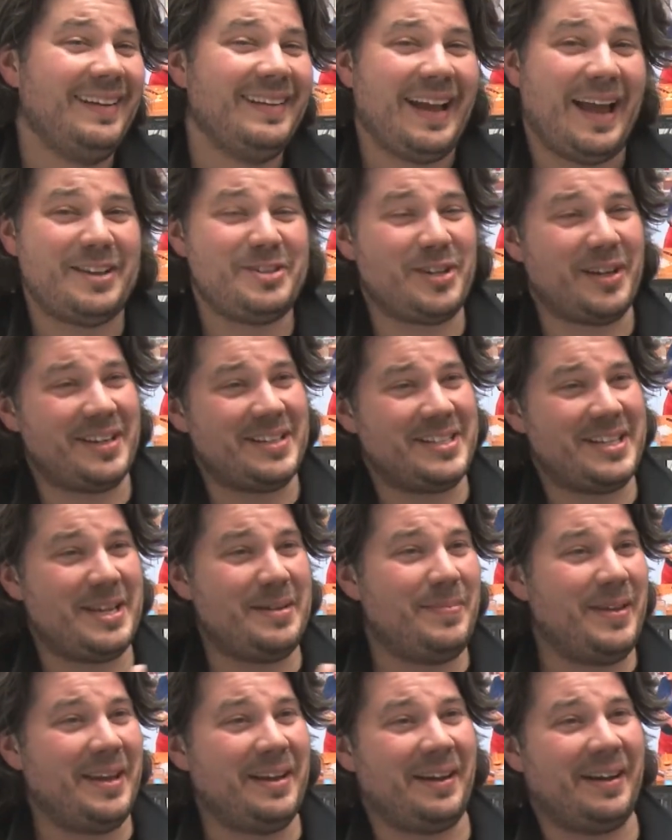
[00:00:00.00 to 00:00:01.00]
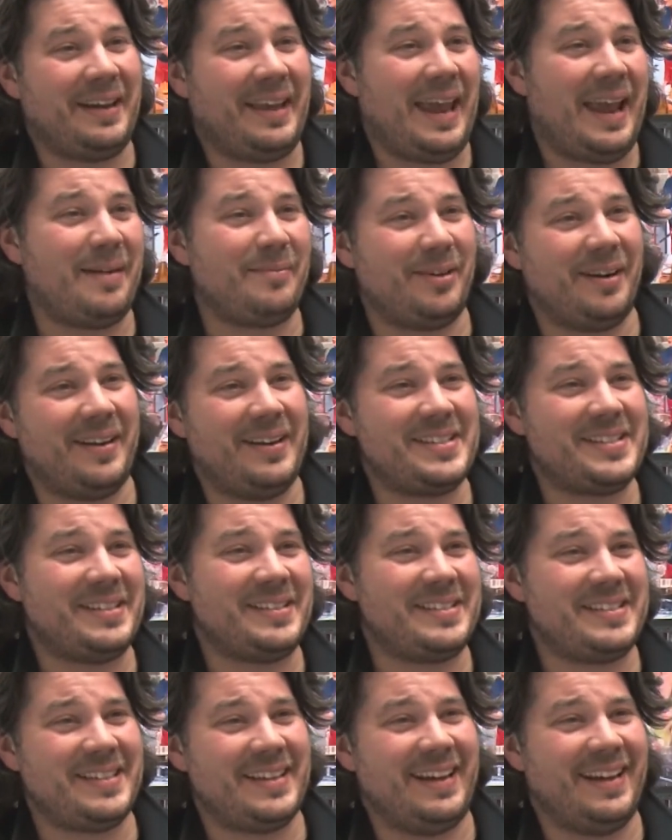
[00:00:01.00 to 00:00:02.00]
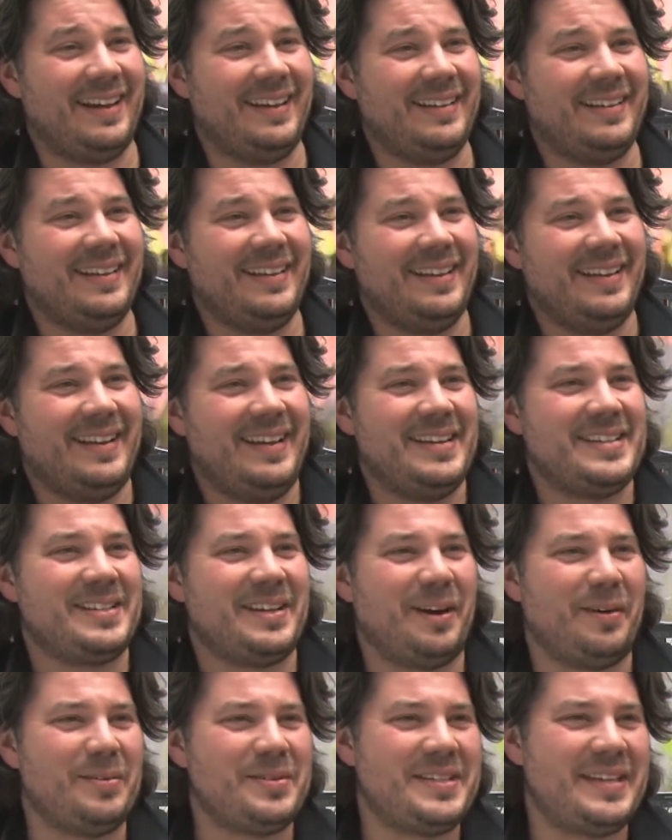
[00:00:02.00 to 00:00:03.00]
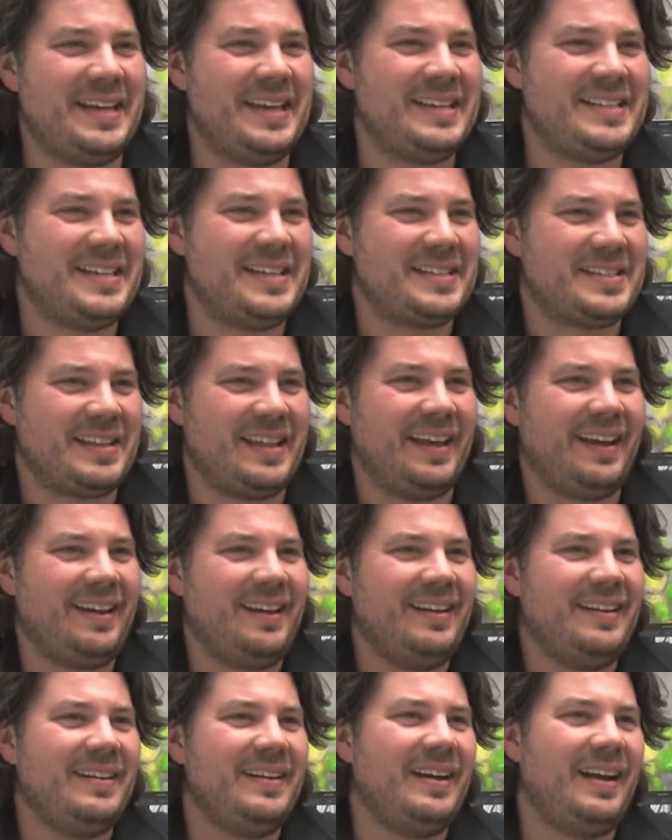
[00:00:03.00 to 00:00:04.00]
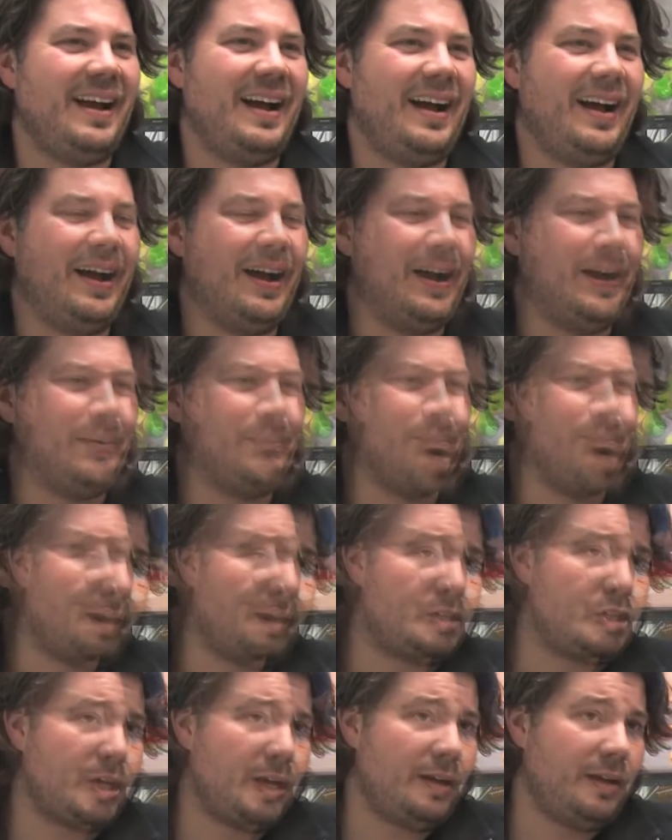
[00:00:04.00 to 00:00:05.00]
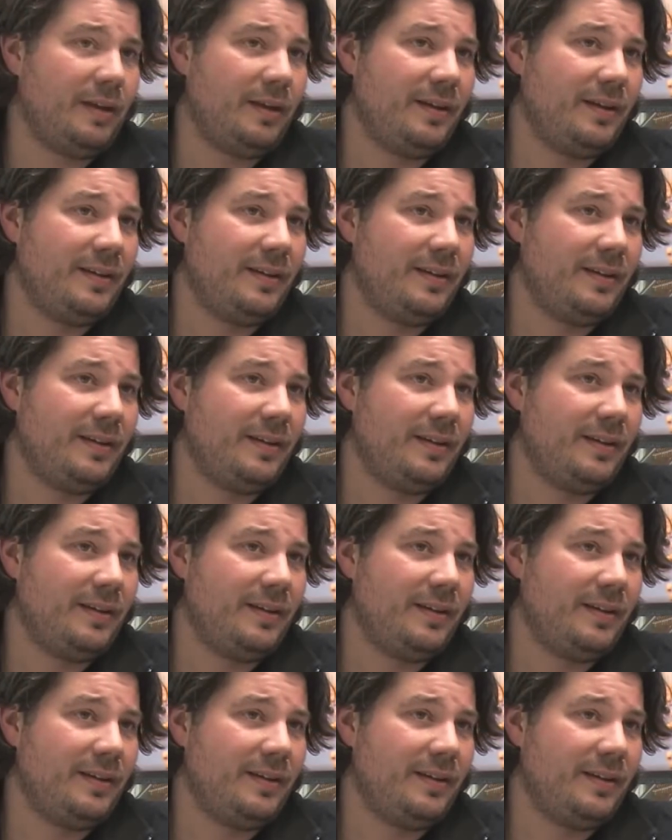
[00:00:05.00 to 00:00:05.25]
As you can see, being on camera isn't always the easiest thing. It can be challenging.